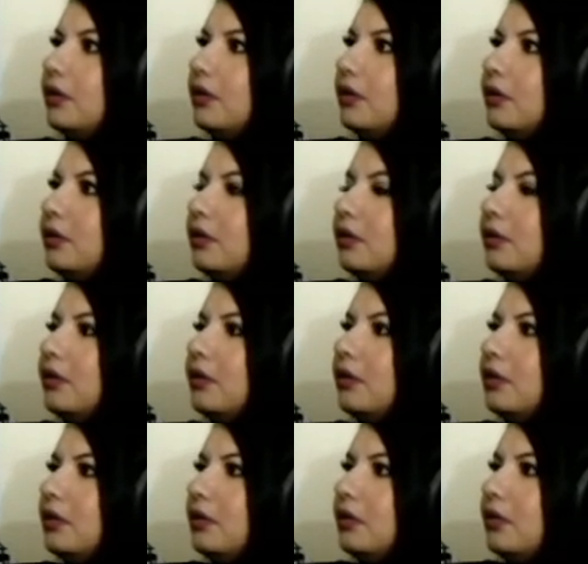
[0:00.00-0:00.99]

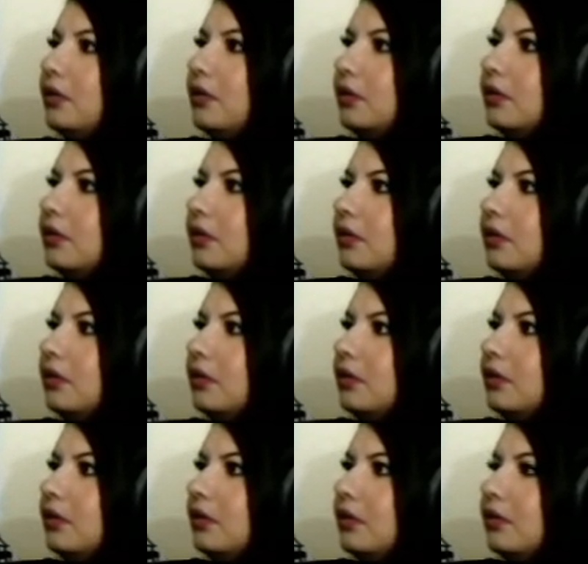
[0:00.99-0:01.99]

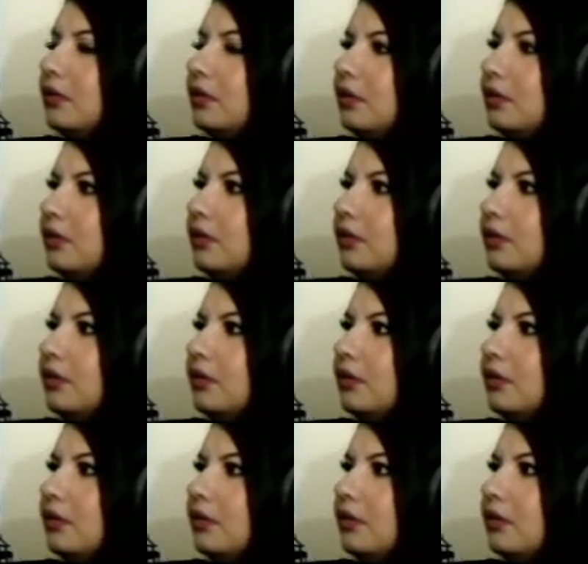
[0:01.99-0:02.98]

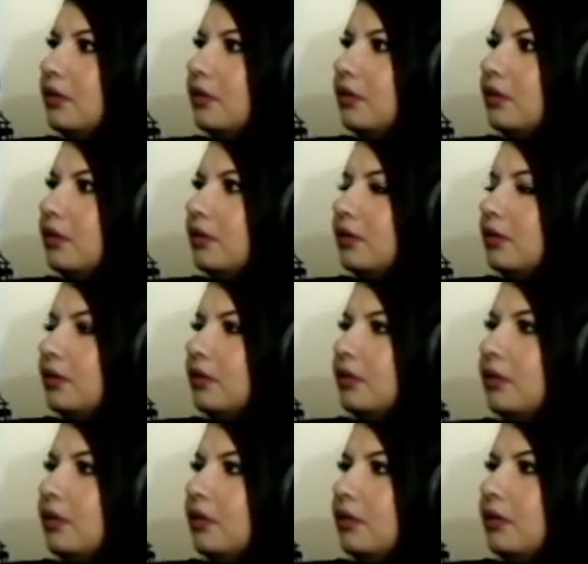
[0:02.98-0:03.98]

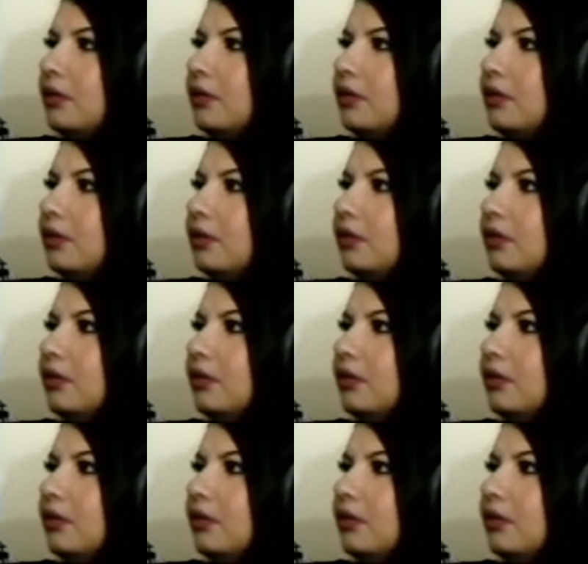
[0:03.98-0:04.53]
This person isn't speaking.